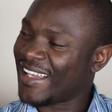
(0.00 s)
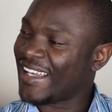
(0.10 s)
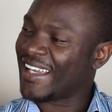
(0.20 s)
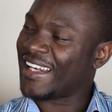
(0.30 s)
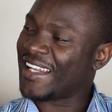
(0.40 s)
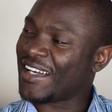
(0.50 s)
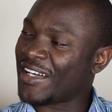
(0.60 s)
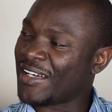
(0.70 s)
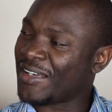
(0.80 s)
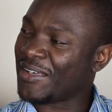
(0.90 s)
and
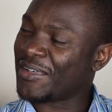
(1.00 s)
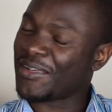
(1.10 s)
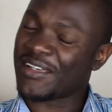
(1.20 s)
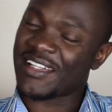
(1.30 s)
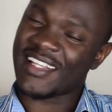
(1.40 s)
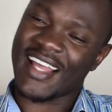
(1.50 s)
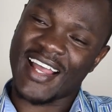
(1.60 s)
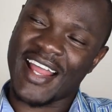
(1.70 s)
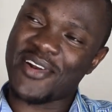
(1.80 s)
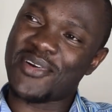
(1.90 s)
I
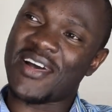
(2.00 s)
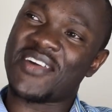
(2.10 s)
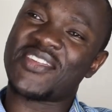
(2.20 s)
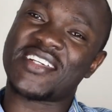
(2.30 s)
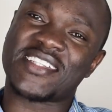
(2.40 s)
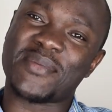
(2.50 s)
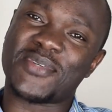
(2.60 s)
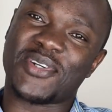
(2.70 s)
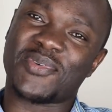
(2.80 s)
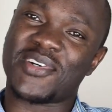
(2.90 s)
don't know how the
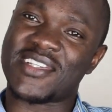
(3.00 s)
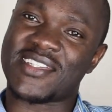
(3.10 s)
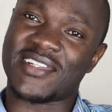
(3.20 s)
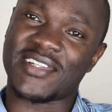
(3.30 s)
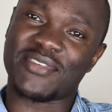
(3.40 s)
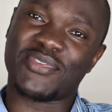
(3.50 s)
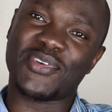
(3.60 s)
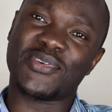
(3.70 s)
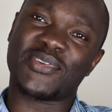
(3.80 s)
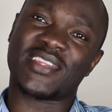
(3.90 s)
reception was. So if
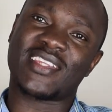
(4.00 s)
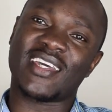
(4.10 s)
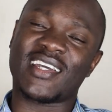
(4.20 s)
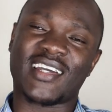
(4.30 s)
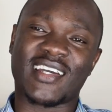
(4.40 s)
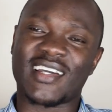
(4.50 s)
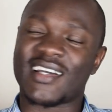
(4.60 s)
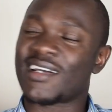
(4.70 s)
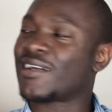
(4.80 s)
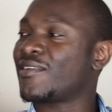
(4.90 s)
you think
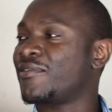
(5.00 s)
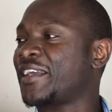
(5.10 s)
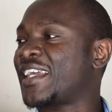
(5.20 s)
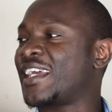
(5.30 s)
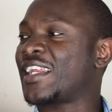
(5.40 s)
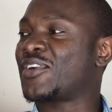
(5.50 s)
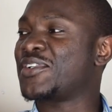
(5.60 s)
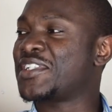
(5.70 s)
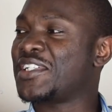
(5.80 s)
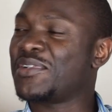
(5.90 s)
we can
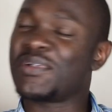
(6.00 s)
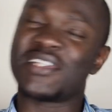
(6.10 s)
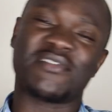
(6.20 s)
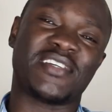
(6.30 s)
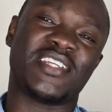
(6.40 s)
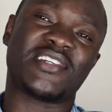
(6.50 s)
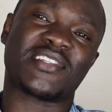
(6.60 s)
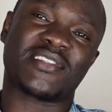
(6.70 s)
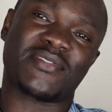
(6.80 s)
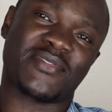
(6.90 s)
continue with the
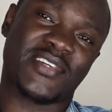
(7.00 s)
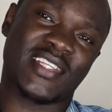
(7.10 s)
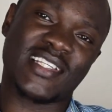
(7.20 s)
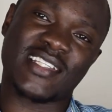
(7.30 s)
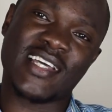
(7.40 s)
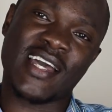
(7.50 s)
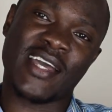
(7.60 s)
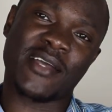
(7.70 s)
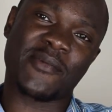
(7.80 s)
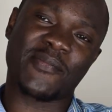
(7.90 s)
videos for this
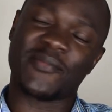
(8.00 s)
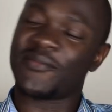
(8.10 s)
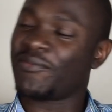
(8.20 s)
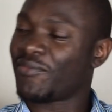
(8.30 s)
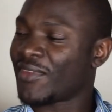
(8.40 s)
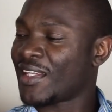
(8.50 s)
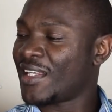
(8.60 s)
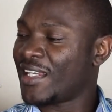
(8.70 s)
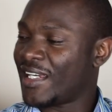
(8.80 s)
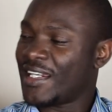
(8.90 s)
guy
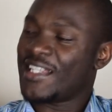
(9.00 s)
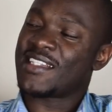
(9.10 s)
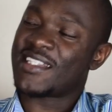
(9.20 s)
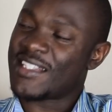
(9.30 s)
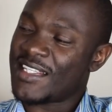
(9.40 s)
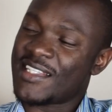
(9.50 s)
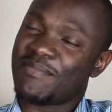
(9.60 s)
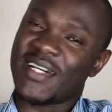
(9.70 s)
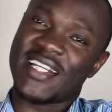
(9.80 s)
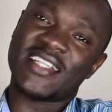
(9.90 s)
and his
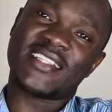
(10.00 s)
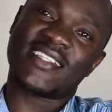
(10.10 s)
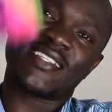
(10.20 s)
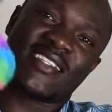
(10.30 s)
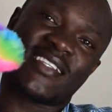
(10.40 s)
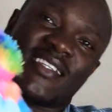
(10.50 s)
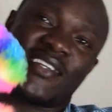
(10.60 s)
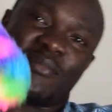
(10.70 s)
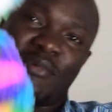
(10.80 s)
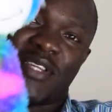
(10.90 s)
buddies,
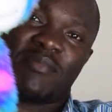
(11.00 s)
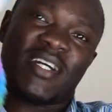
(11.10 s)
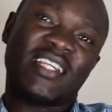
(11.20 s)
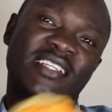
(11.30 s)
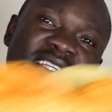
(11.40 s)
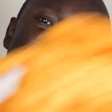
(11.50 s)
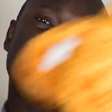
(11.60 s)
you remember the buddies?